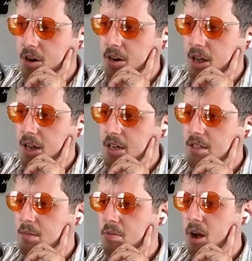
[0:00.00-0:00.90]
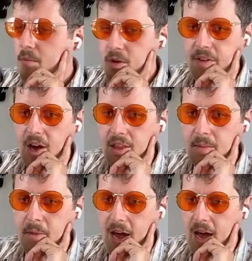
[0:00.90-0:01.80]
And I guess a problem we've had in the
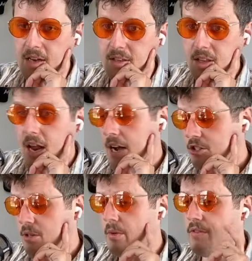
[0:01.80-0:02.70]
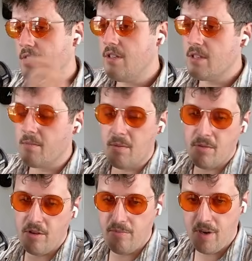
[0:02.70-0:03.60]
past that actually we've seen some
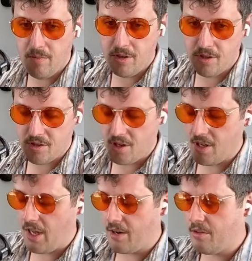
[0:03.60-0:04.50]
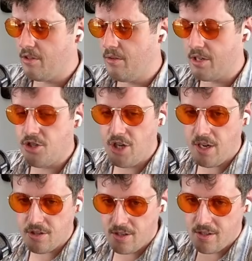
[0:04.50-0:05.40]
improvement in, which is good, like with new
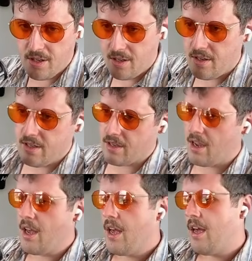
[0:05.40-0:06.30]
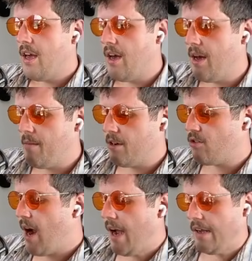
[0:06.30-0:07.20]
exchange listing and
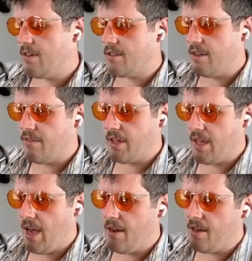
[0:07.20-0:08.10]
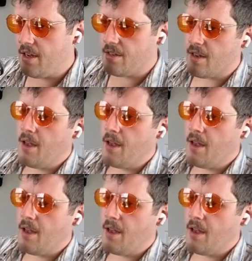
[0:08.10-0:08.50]
Kraken and stuff like that, is